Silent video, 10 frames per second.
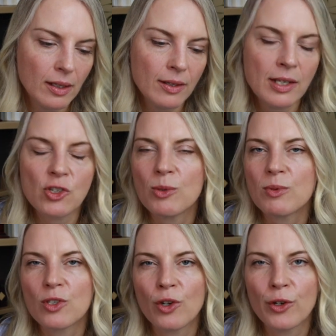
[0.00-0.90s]
uh, that she
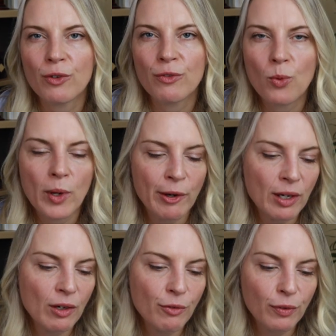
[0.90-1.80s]
was known for
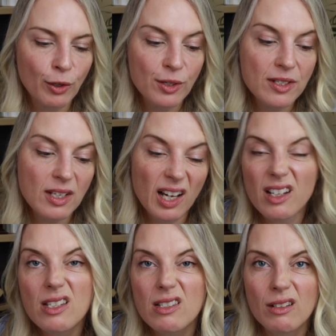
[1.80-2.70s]
wearing Florence
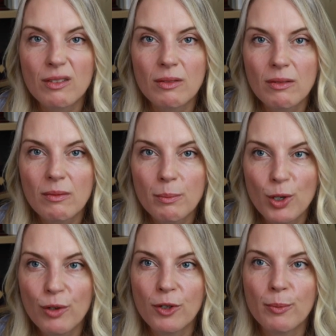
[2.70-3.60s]
Gunnison
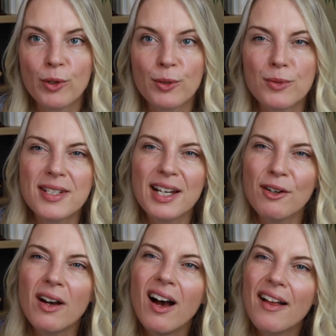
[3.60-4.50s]
perfume oils.
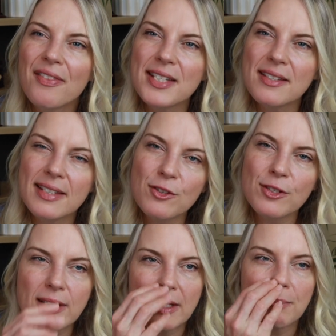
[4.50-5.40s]
Now, this is
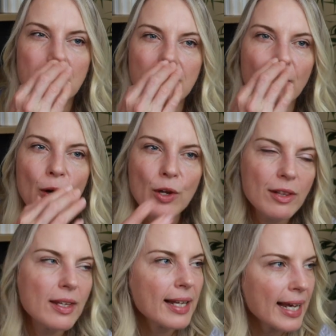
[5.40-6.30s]
interesting because I've
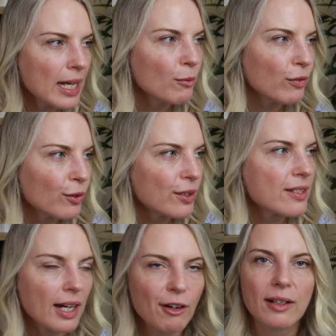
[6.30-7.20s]
heard the name
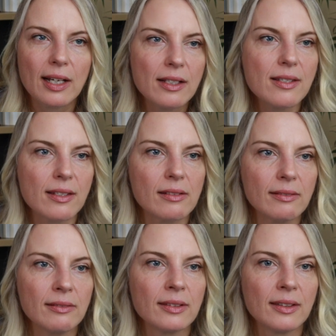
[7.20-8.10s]
Florence
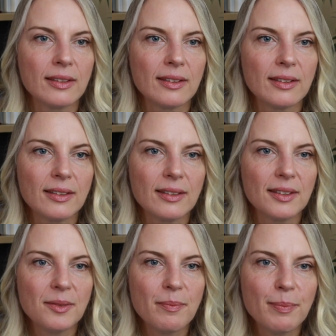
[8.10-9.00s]
Gunnison
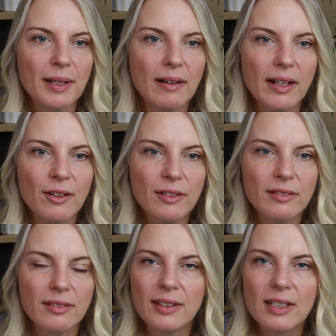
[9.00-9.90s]
but I don't
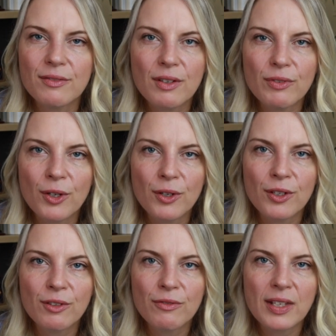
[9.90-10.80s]
think I've ever
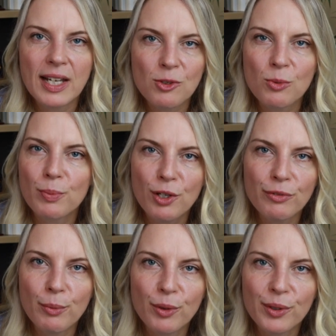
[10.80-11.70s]
heard of the actual
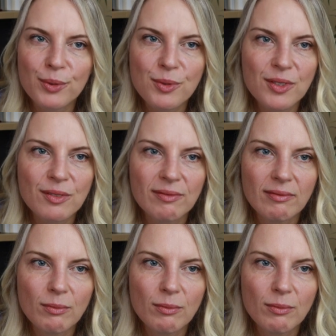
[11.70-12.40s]
perfume oils.